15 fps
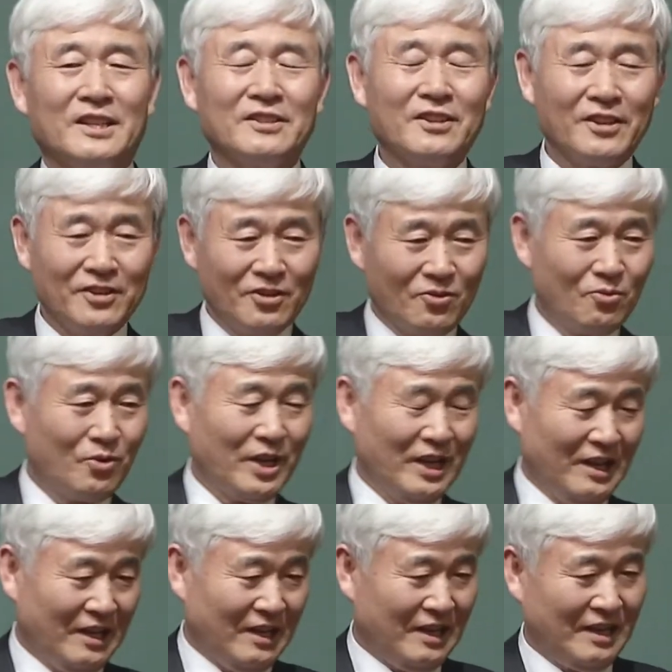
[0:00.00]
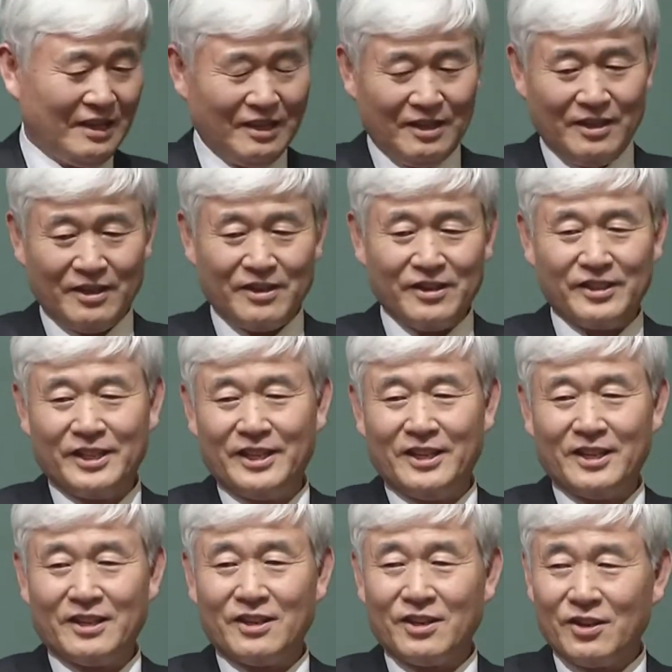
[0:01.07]
there was a book that
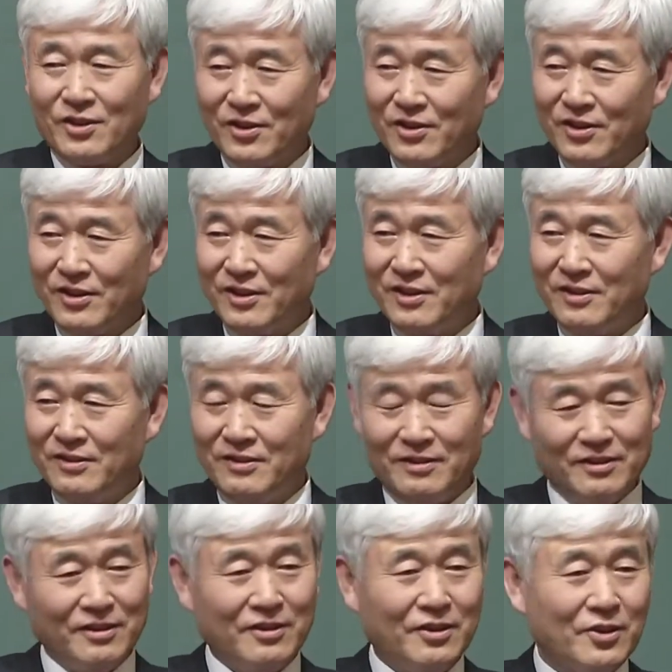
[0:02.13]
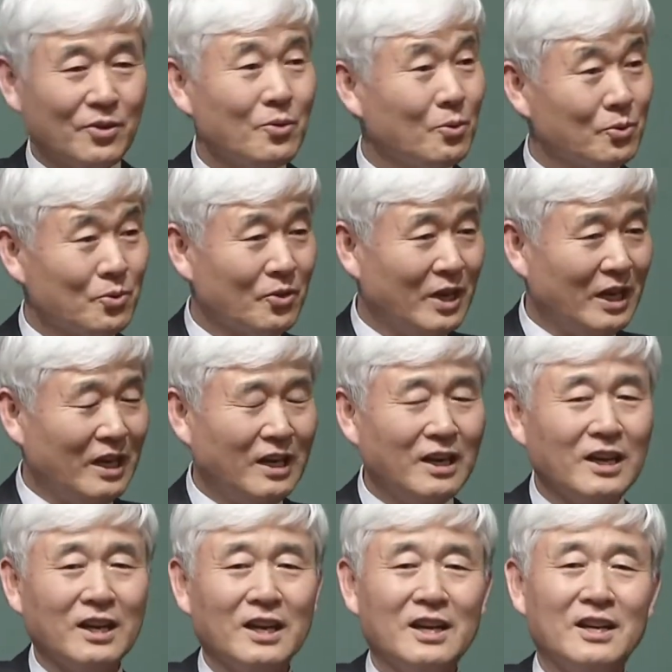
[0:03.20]
was written by
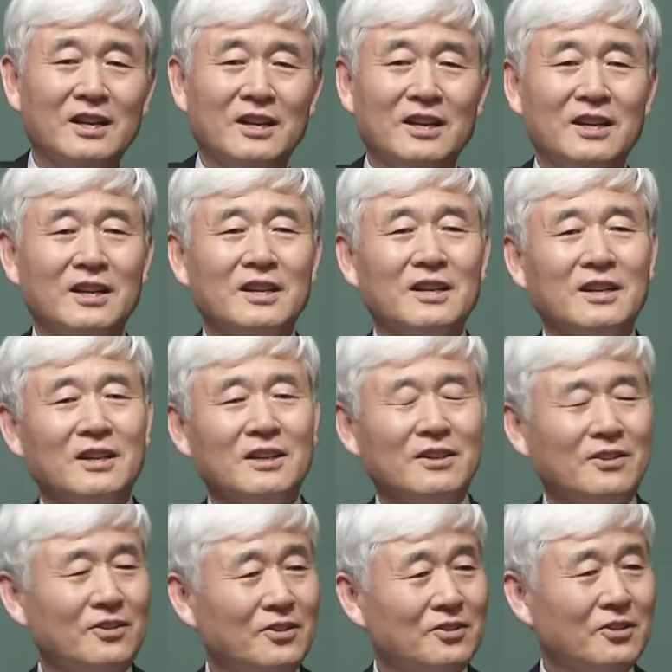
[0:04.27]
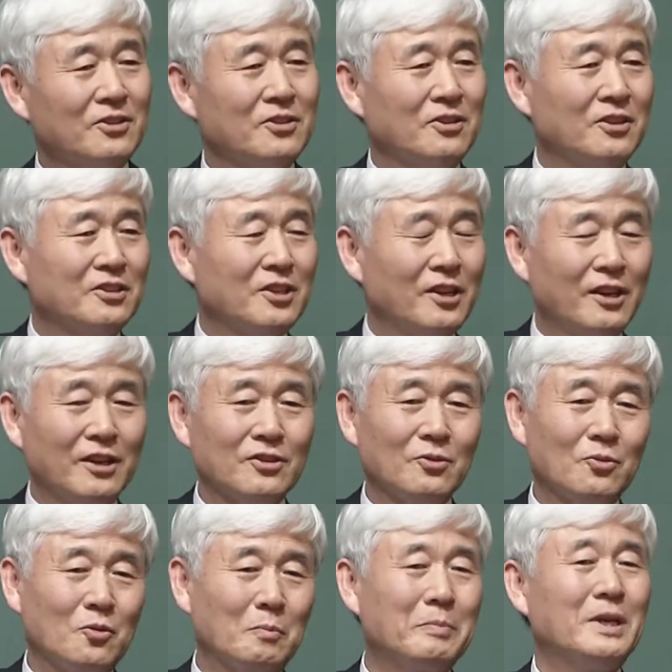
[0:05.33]
uh, a British
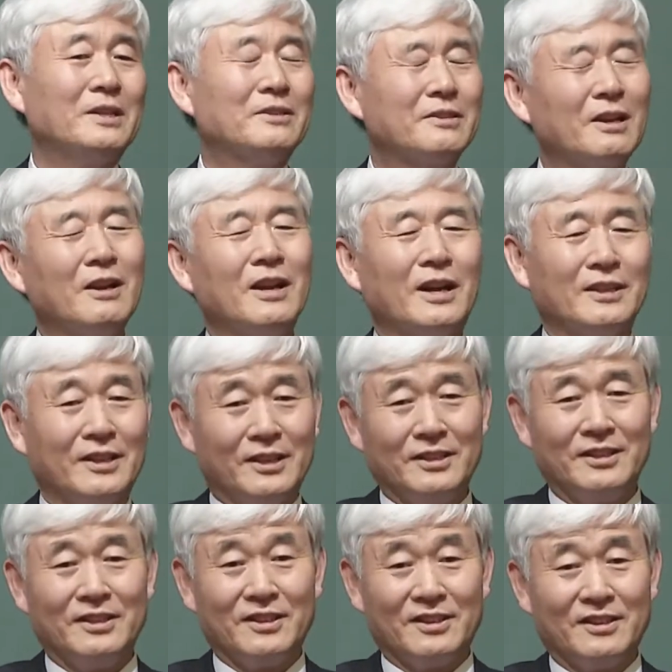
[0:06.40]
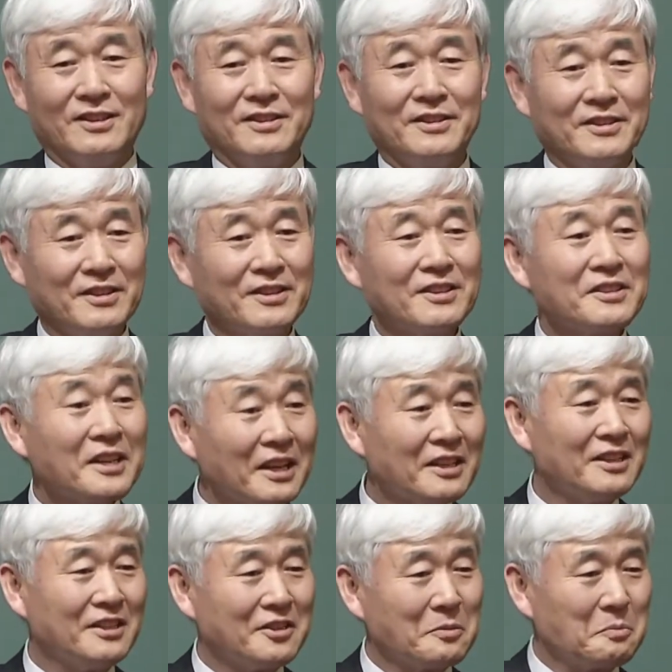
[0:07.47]
economics professor that became a
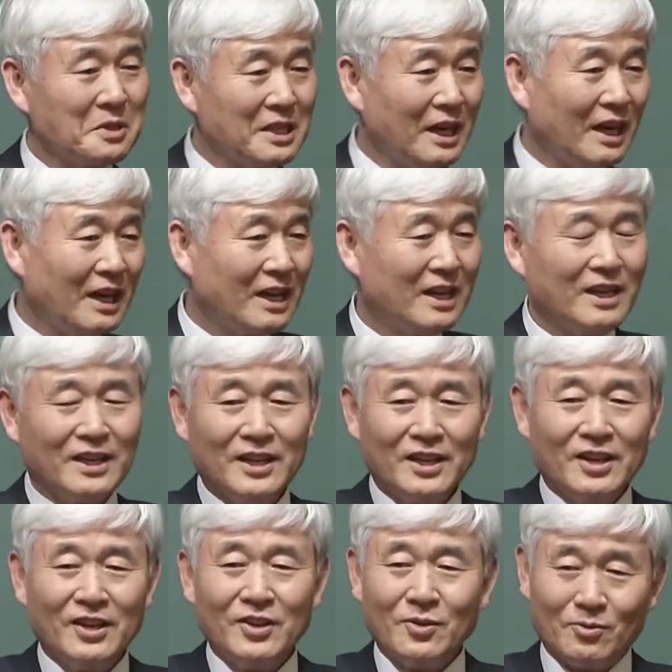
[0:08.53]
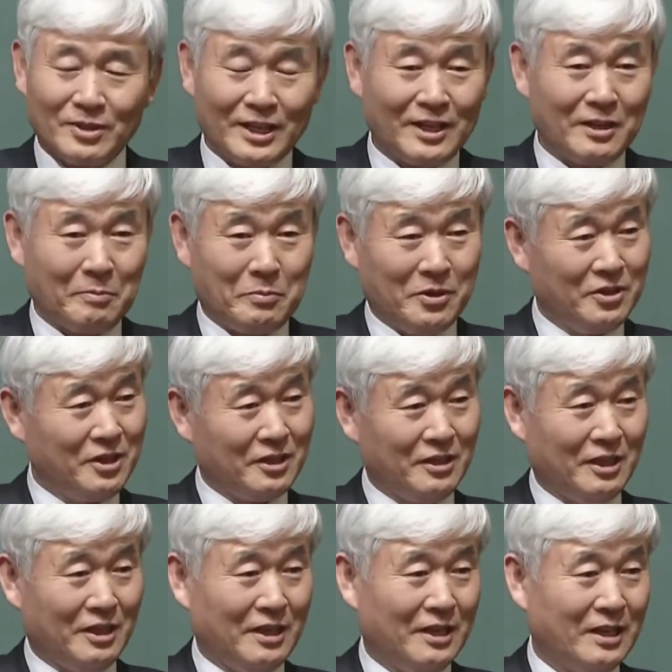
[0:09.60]
bestseller. The book was
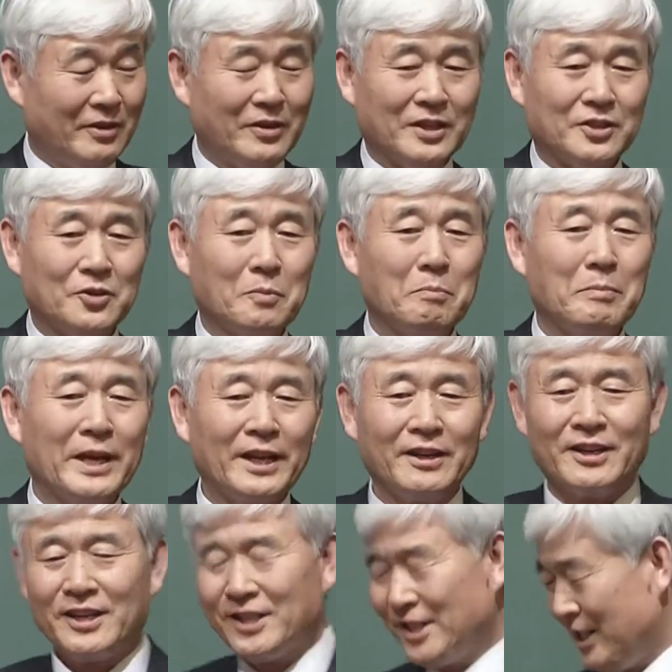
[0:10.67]
called Erotic Capital